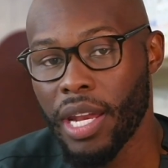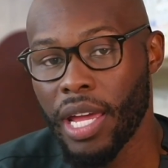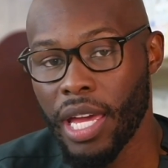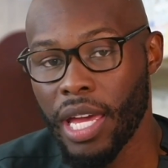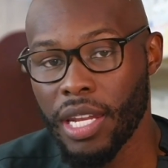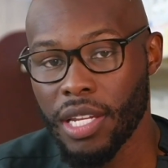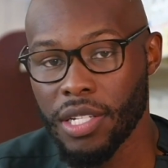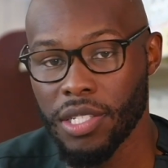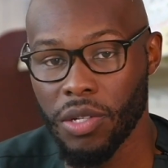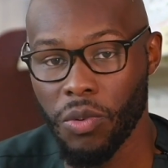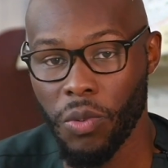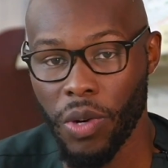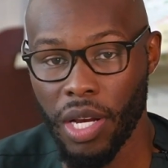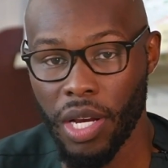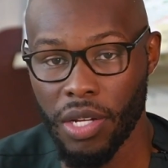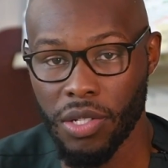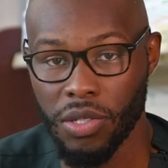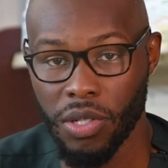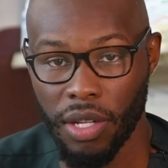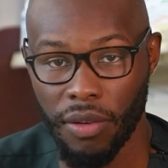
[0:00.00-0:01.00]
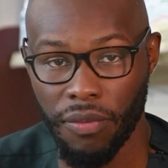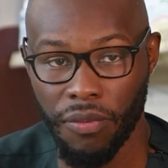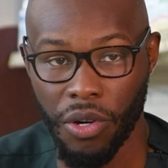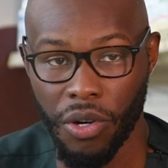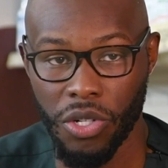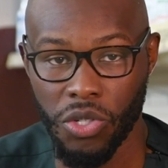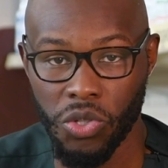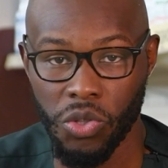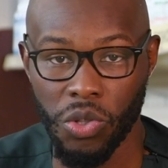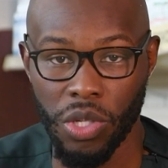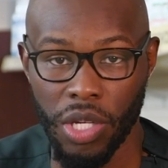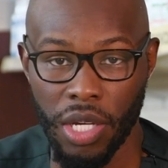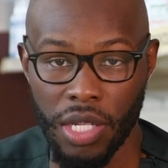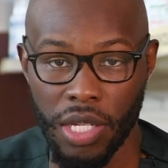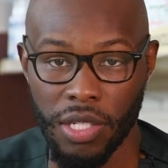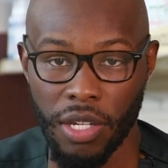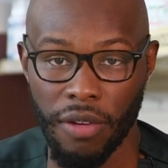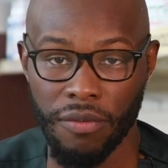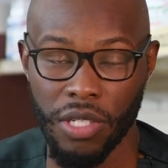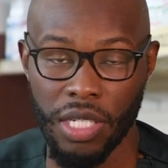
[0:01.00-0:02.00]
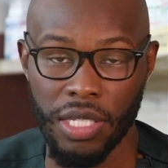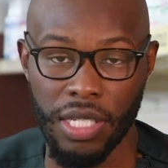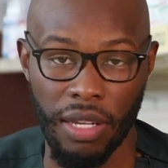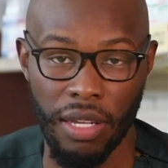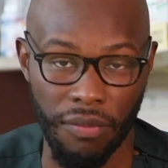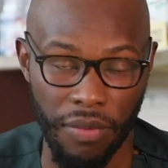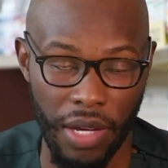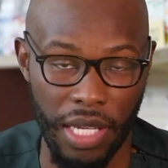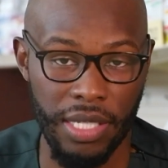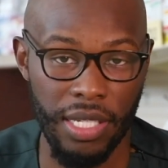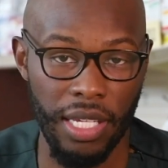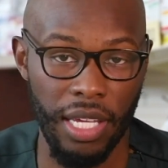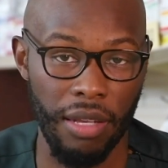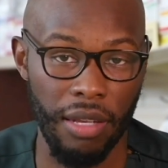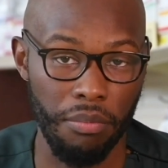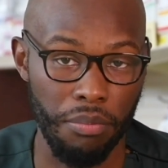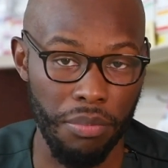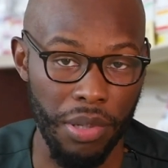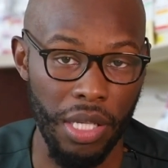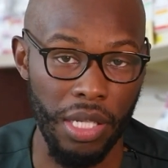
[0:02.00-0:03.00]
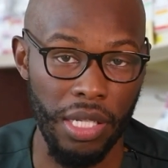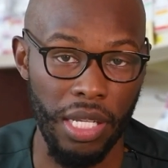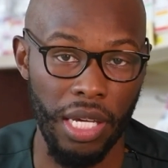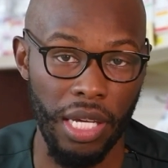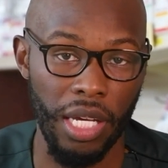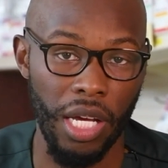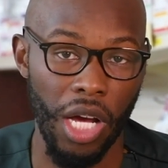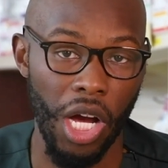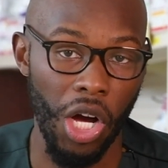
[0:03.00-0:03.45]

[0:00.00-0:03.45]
of energy went into the first 2 years of just investing in building